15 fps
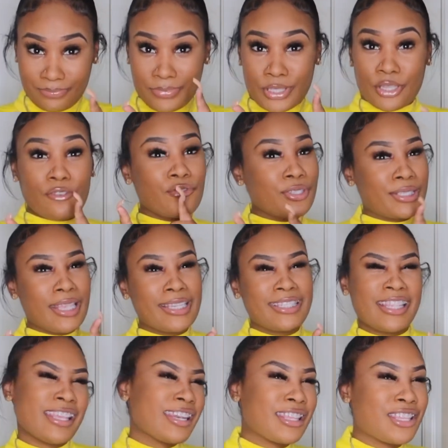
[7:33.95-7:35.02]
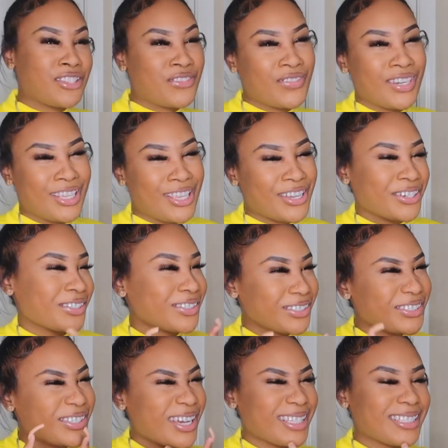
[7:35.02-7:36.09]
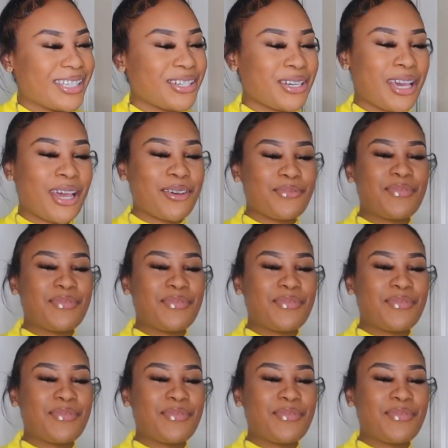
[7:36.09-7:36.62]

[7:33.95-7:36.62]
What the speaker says: So if you stay to the end of this video, you got to hear that.